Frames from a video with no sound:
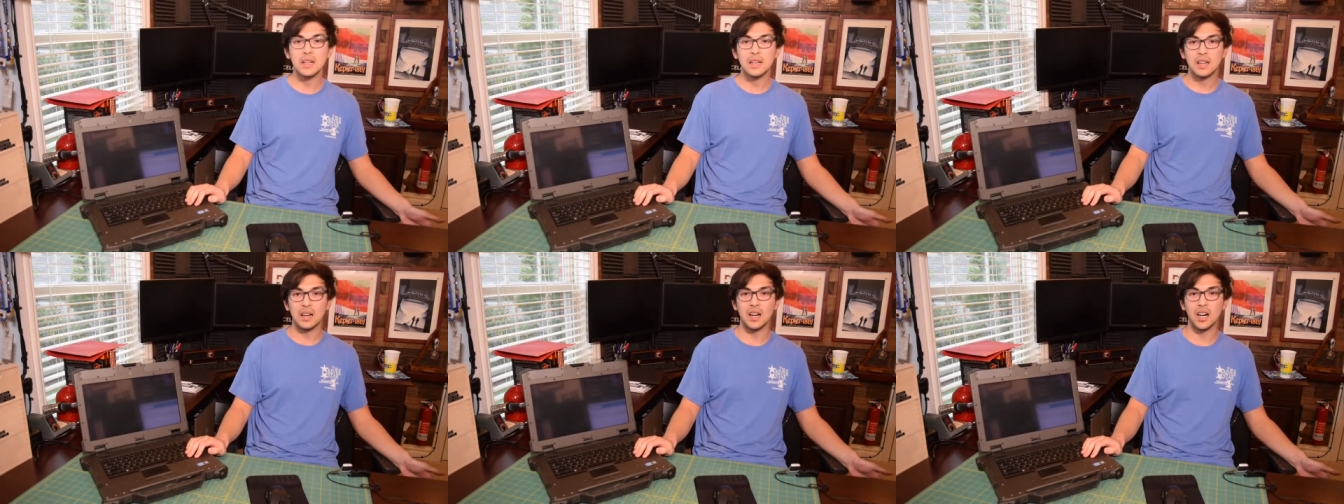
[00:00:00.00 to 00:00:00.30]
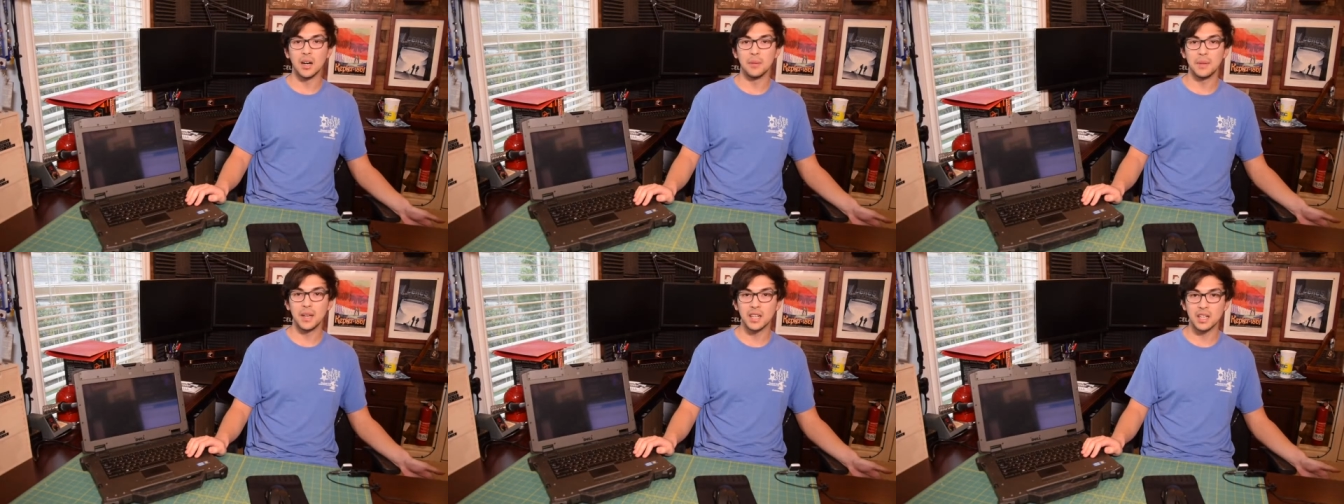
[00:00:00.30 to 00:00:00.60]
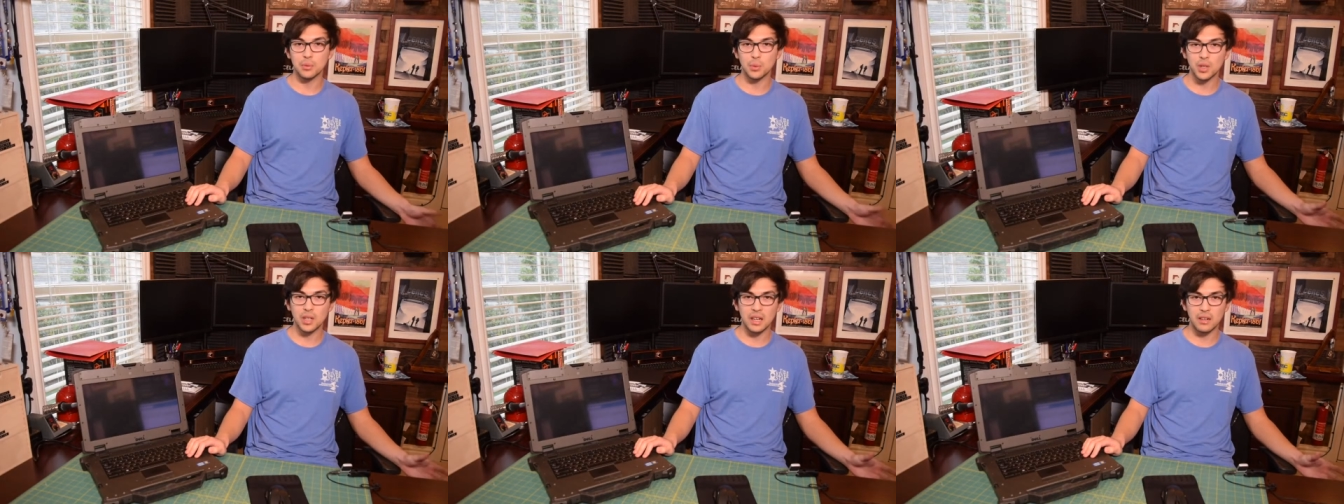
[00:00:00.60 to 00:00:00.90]
Um, and
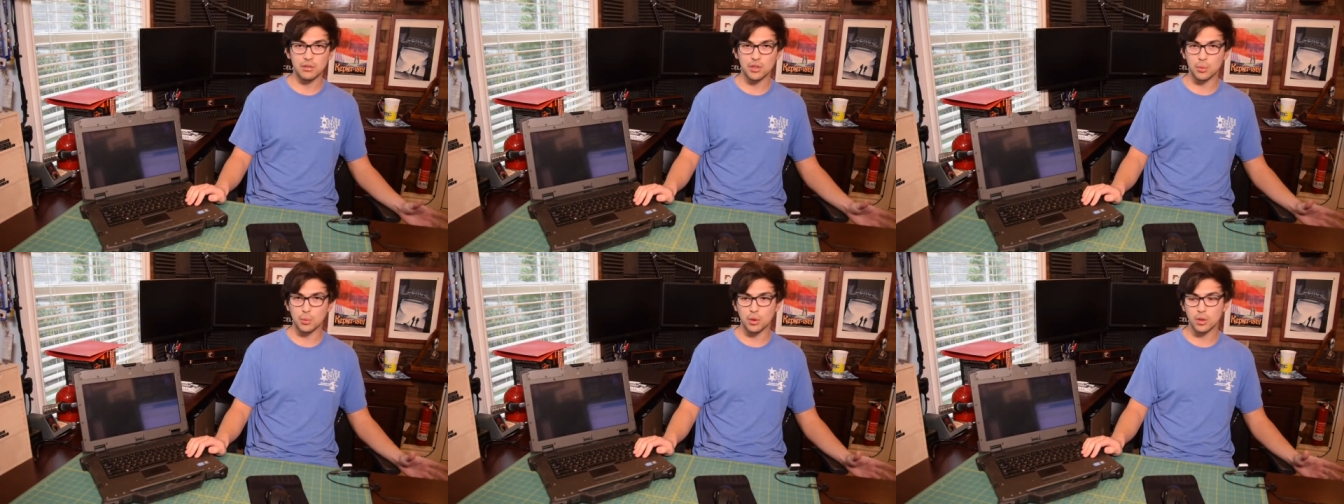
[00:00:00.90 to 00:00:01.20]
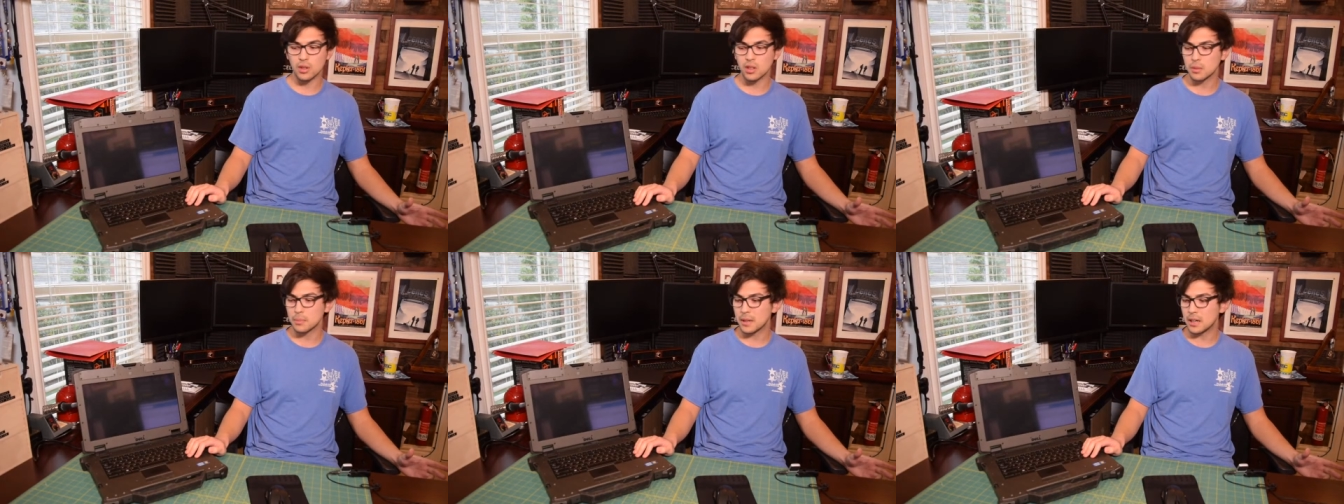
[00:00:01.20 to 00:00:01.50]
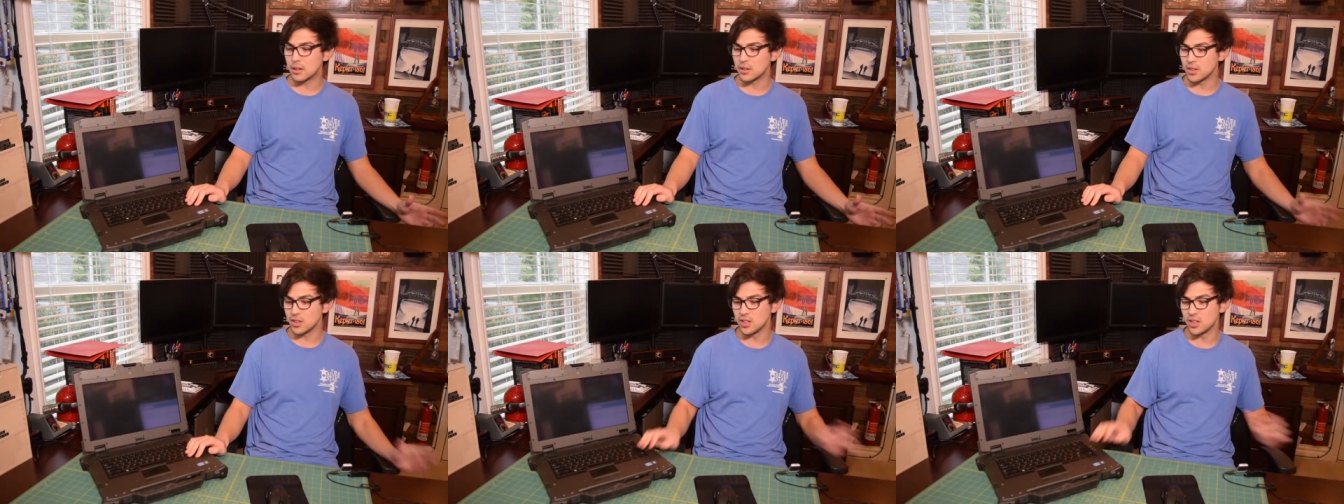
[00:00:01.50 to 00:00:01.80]
I wouldn't have to worry
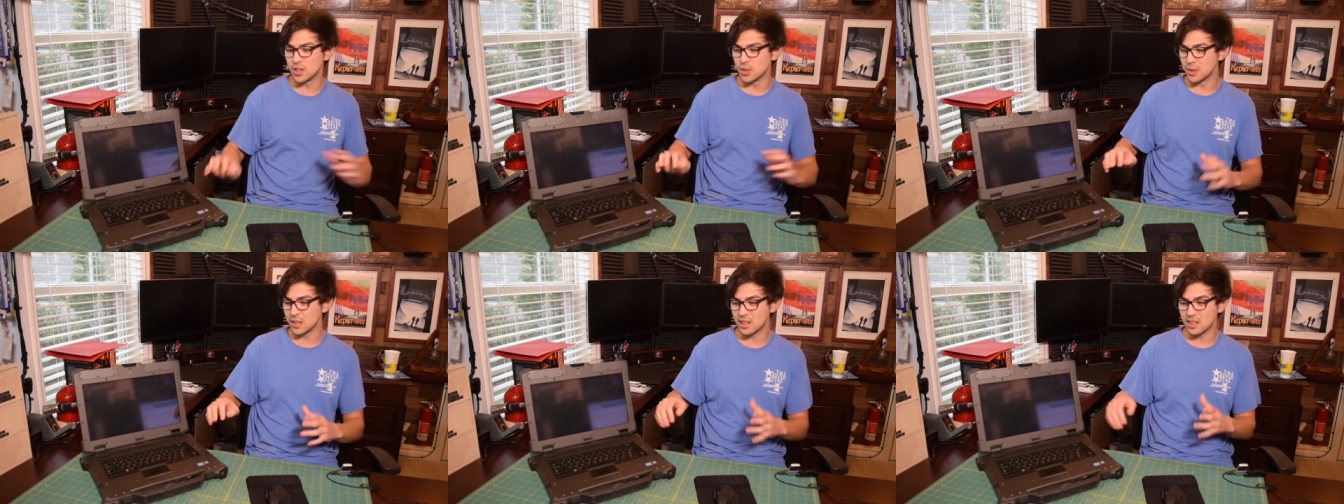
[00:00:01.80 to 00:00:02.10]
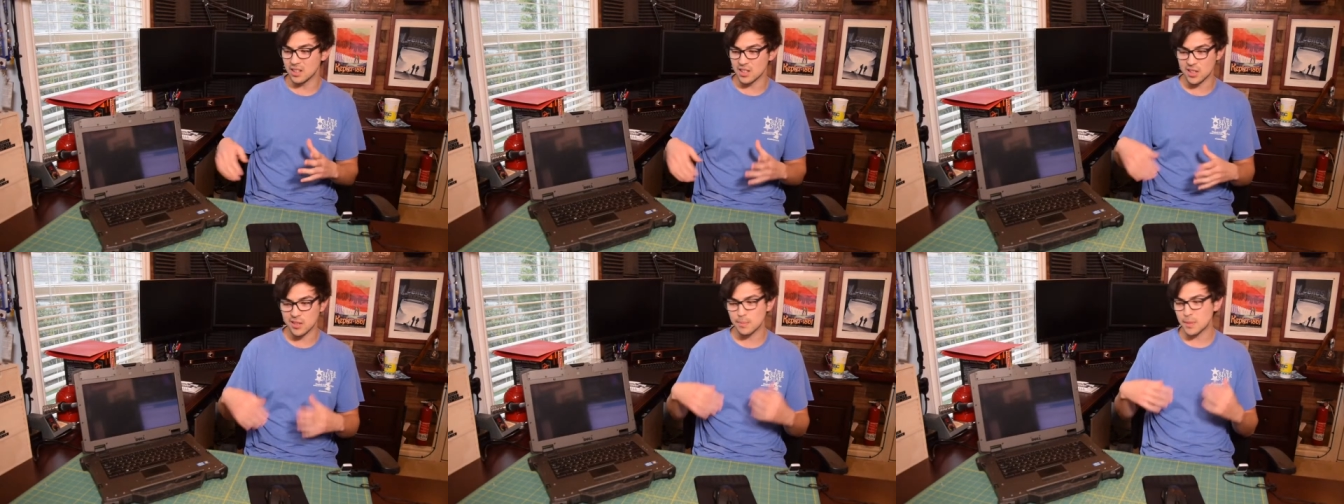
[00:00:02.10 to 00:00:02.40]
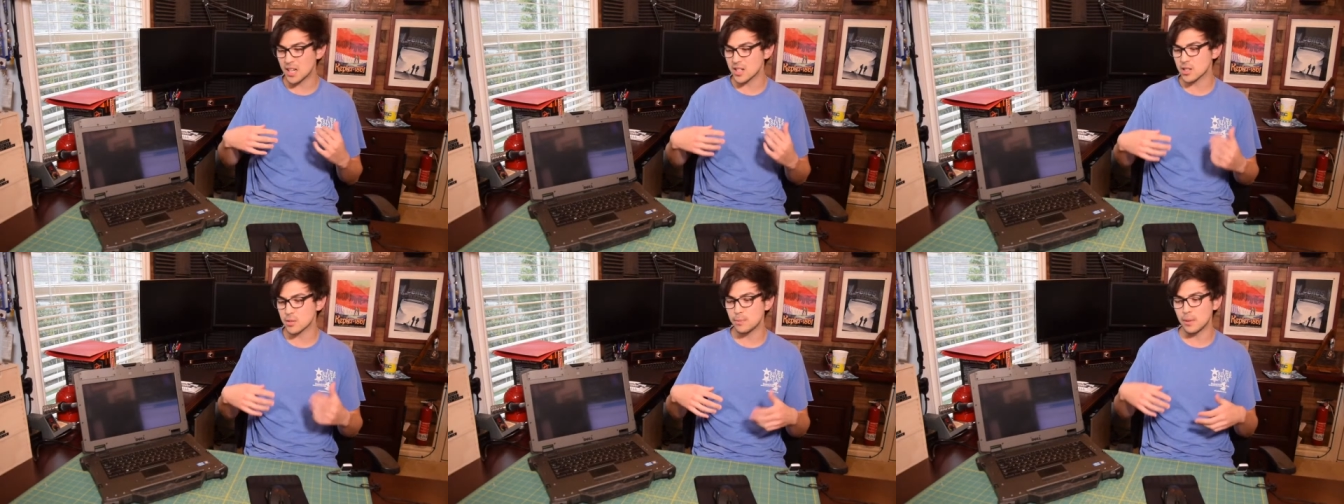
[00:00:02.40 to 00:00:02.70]
about you know it getting
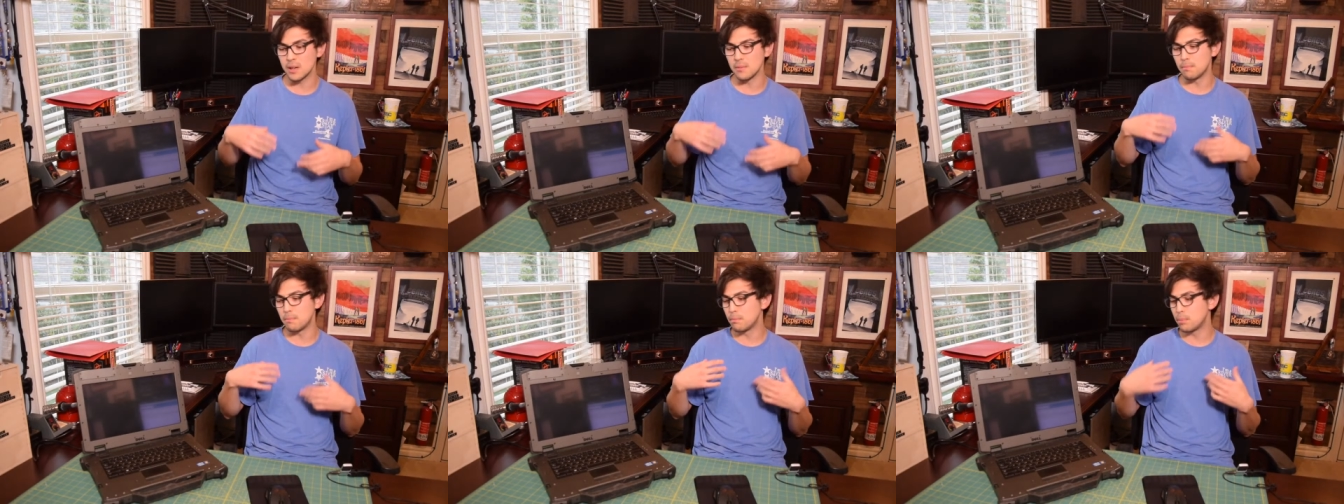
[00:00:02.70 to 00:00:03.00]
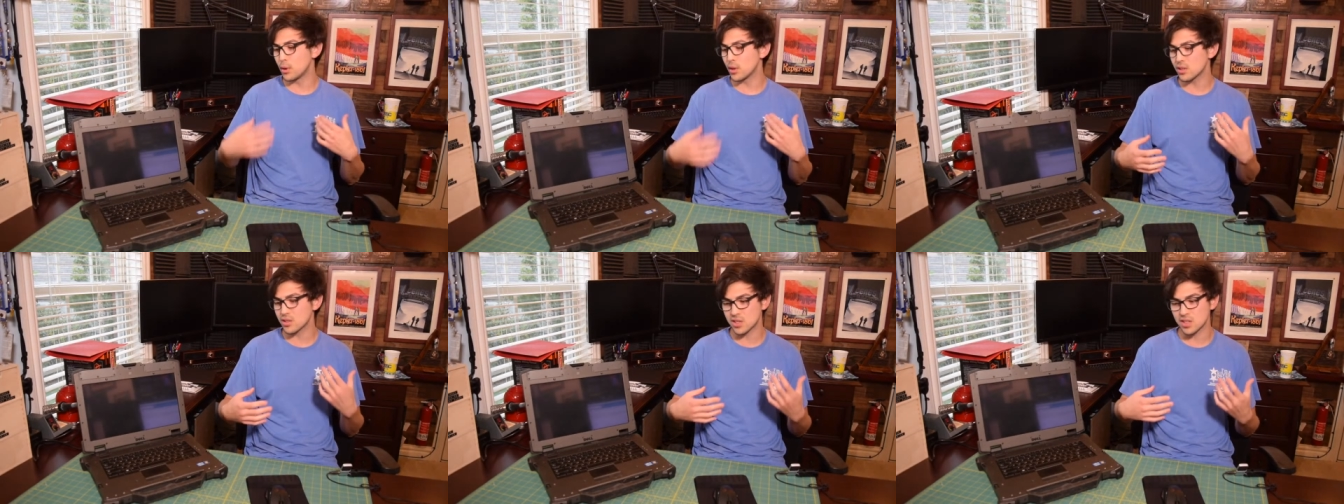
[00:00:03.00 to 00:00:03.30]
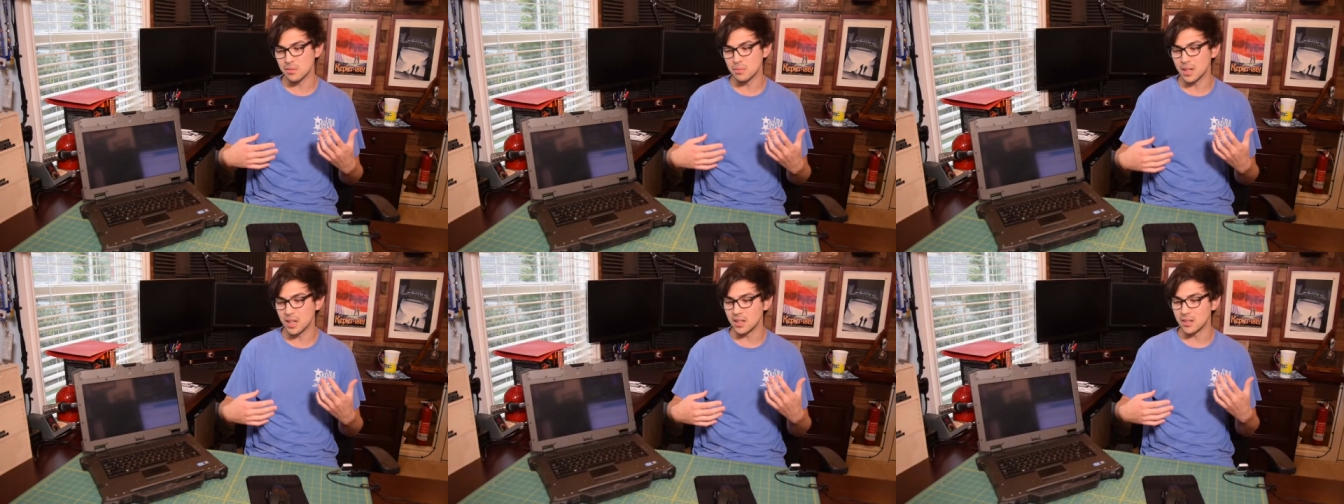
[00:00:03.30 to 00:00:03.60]
smashed by books
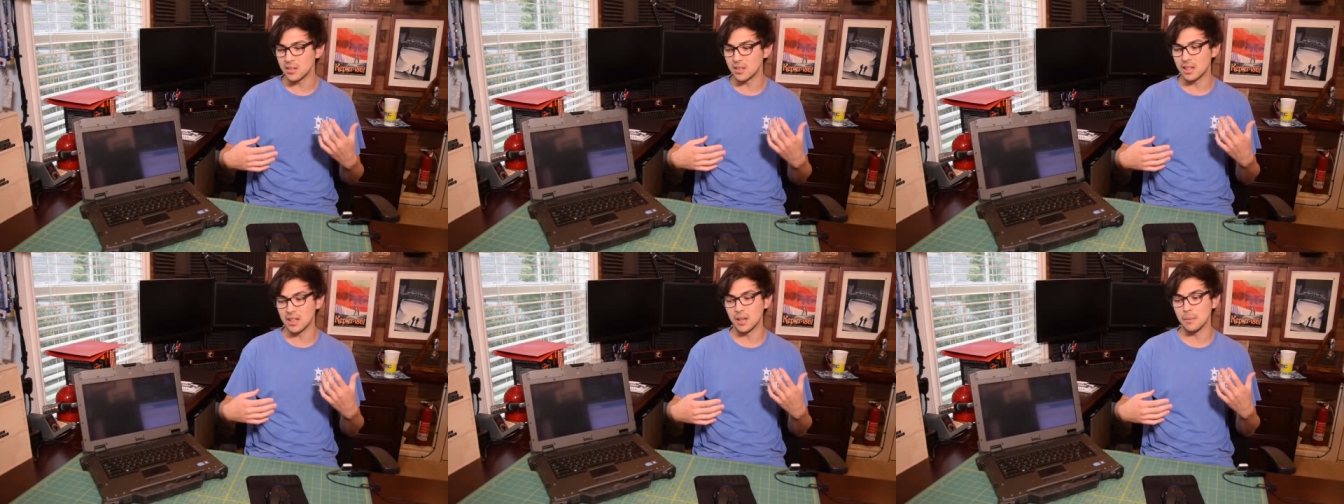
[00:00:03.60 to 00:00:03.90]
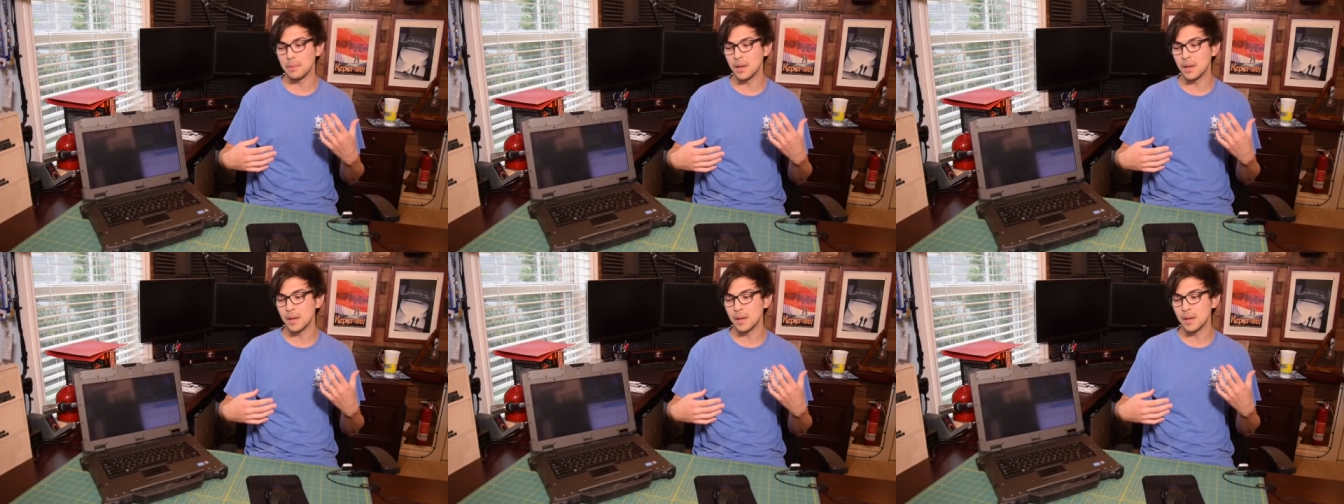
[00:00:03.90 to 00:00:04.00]
in my uh,